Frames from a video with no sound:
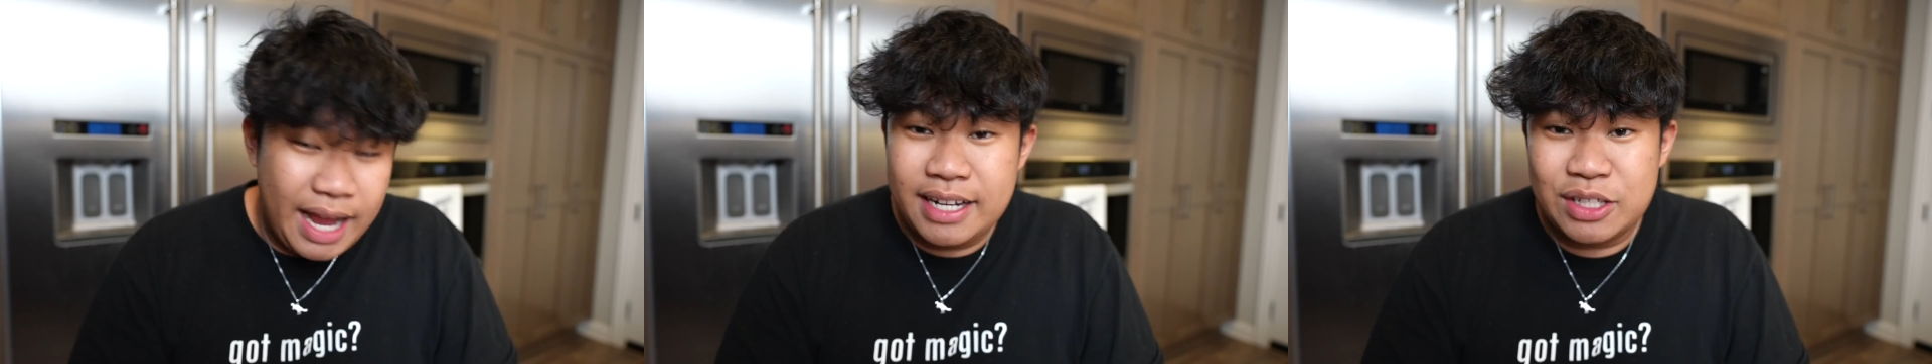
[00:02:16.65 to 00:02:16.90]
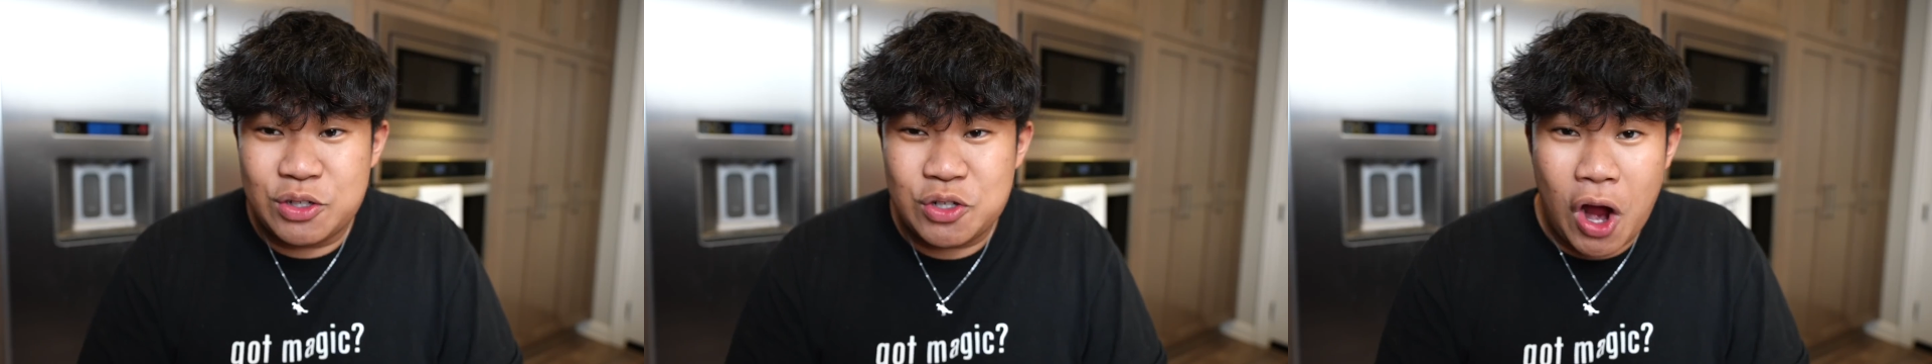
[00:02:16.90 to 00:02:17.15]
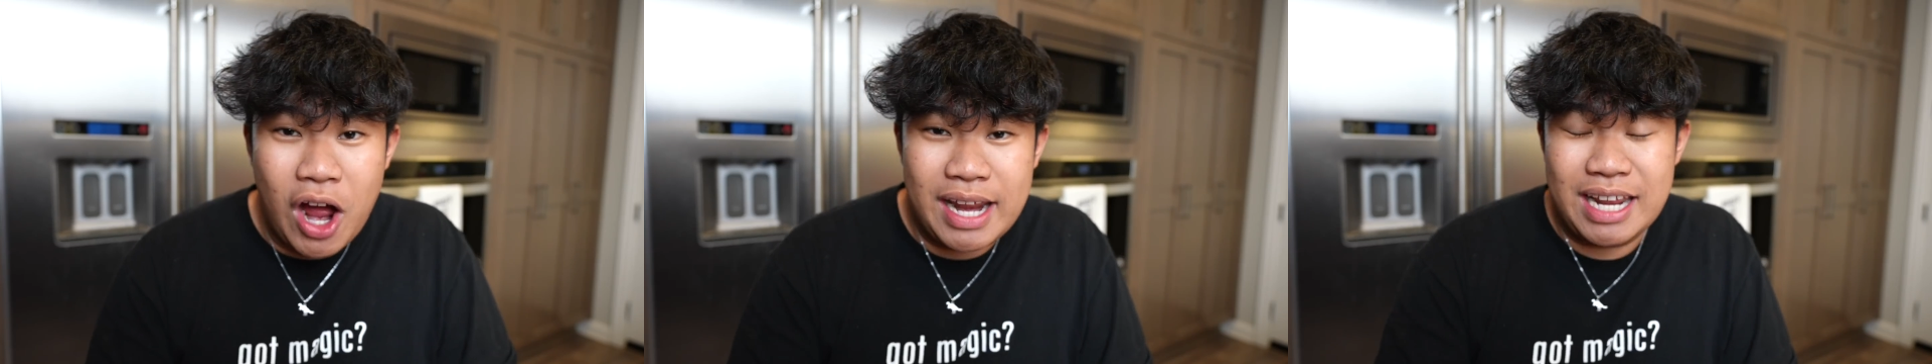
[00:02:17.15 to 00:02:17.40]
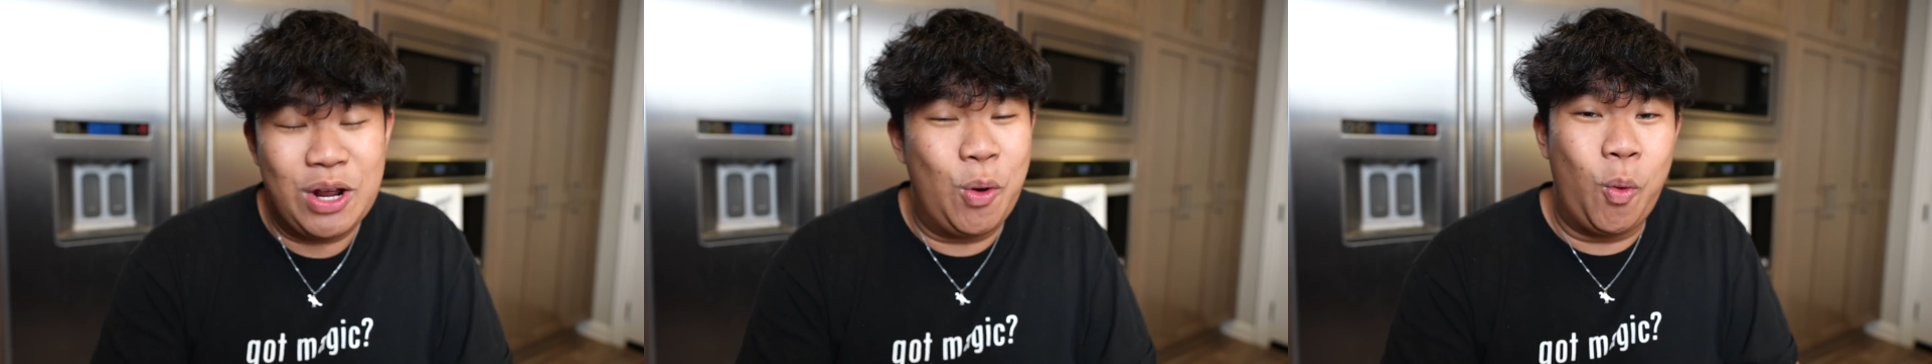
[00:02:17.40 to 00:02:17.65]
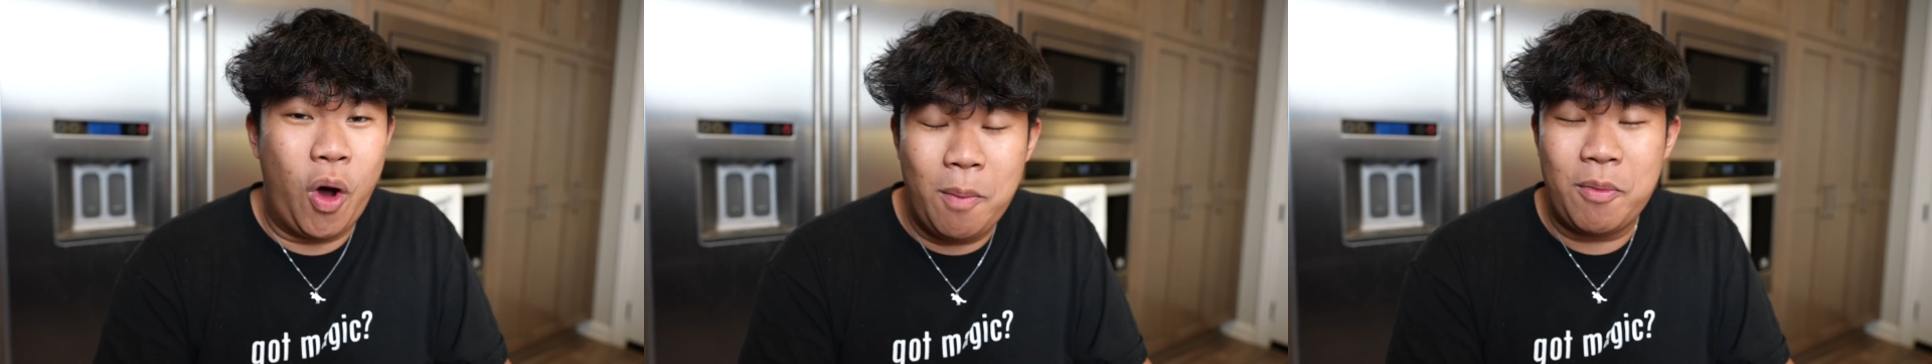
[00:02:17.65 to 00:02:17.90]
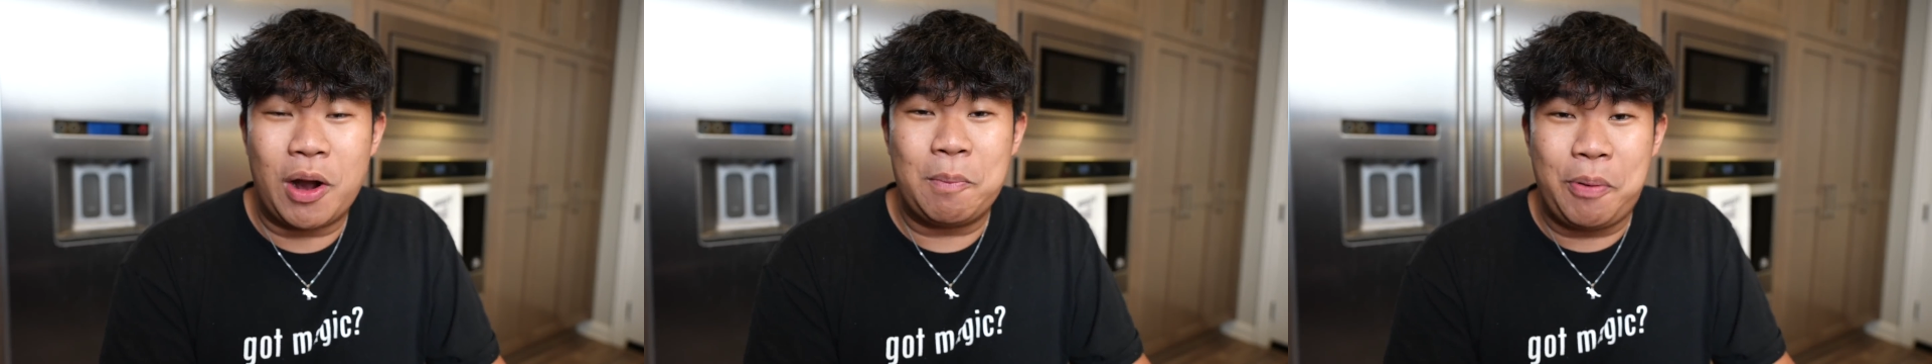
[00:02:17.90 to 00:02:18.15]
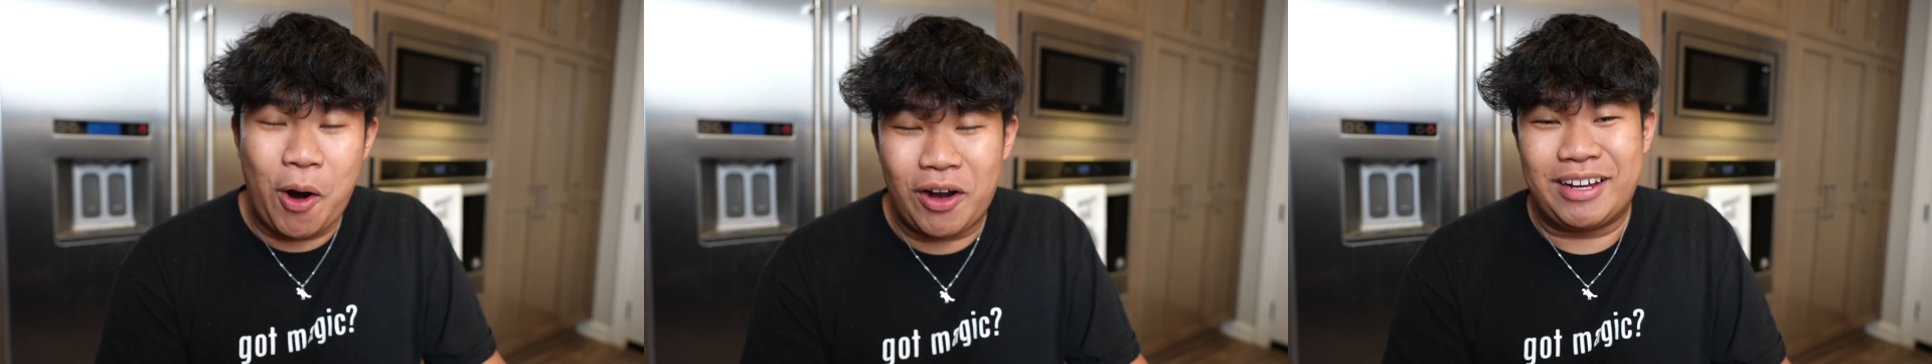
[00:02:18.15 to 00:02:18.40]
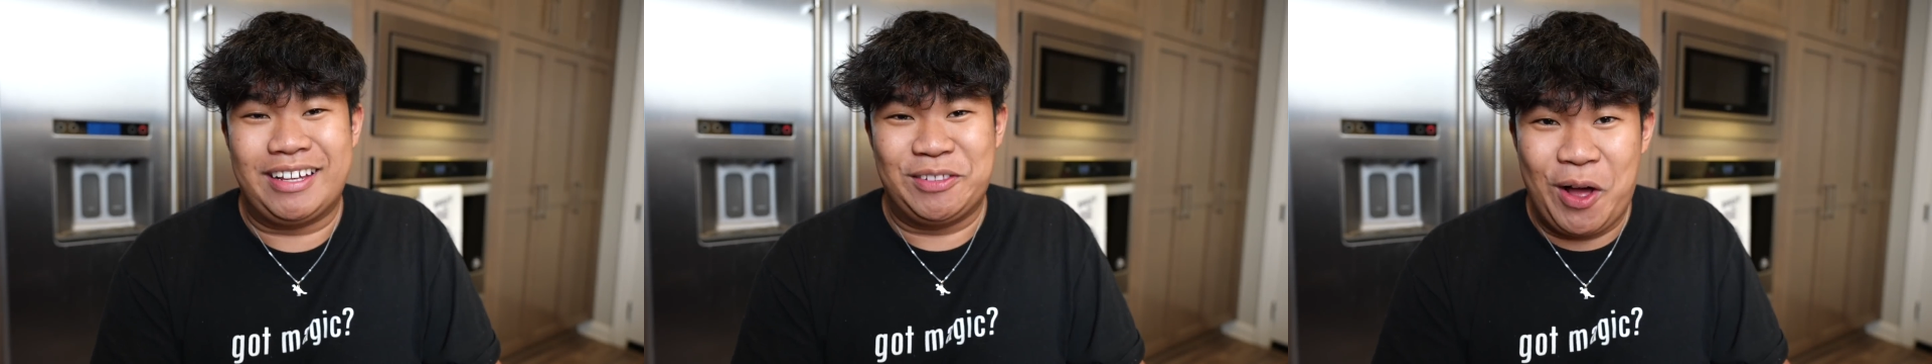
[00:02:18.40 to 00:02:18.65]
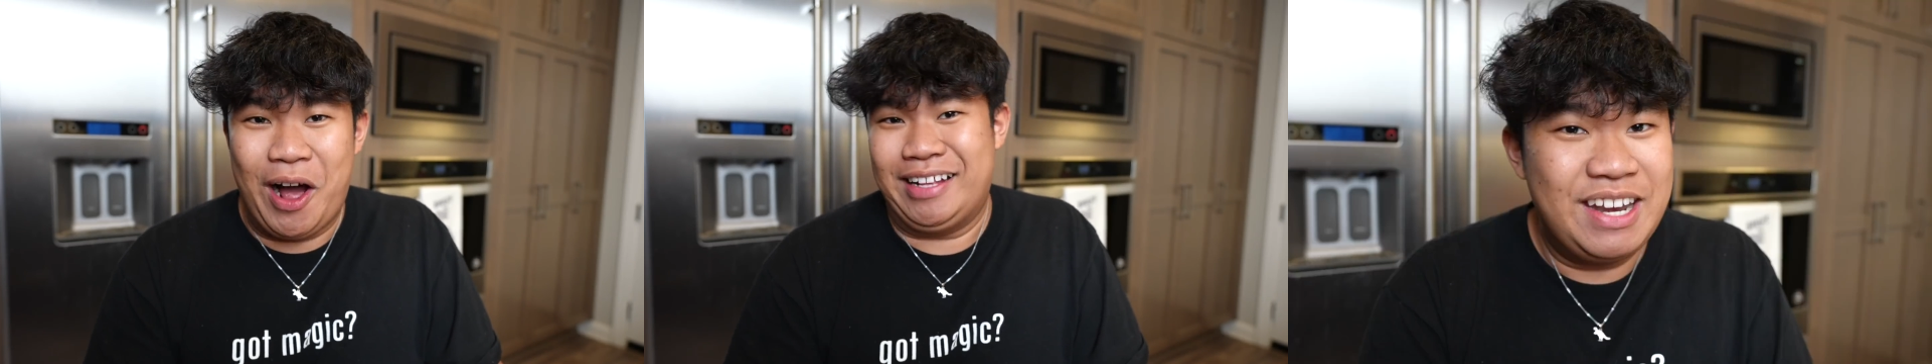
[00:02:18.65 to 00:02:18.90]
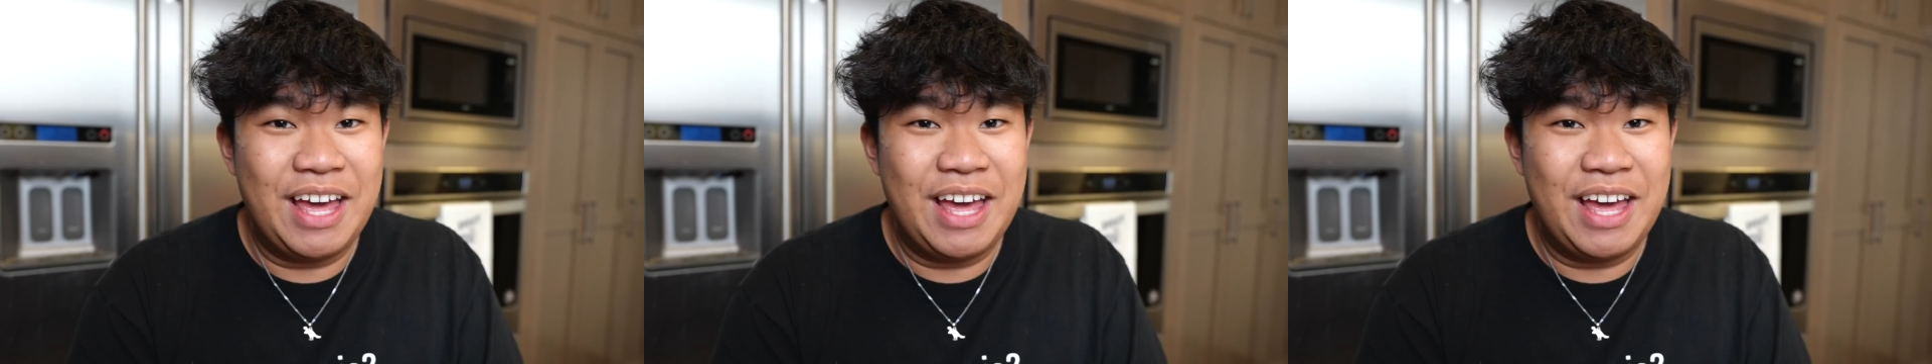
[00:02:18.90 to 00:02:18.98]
And it's shot in a Walmart parking lot.